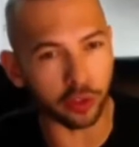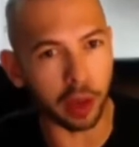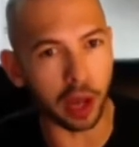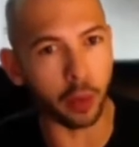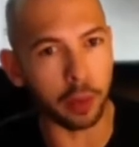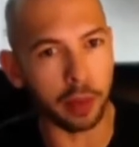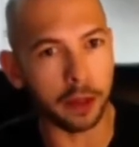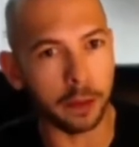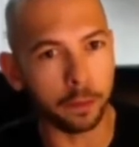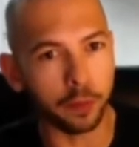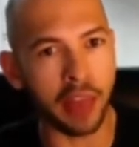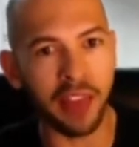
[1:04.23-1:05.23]
my women.
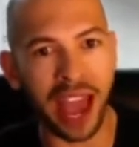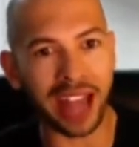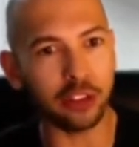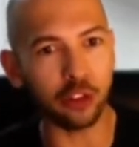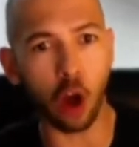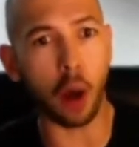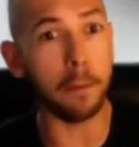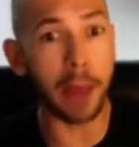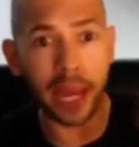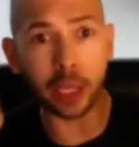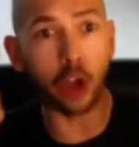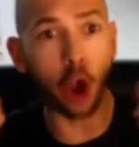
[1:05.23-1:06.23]
And that is not
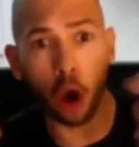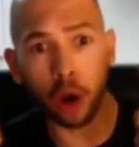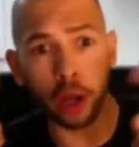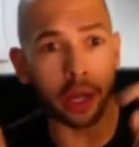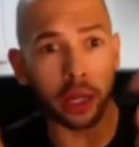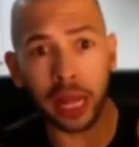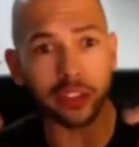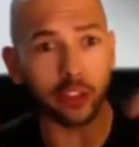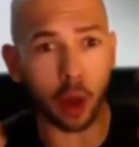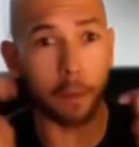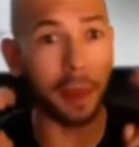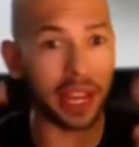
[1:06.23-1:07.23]
mate guarding, that's
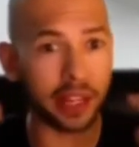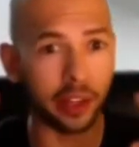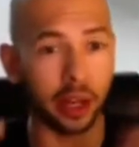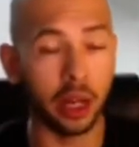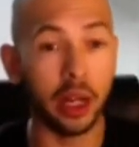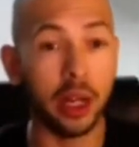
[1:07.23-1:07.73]
not beta.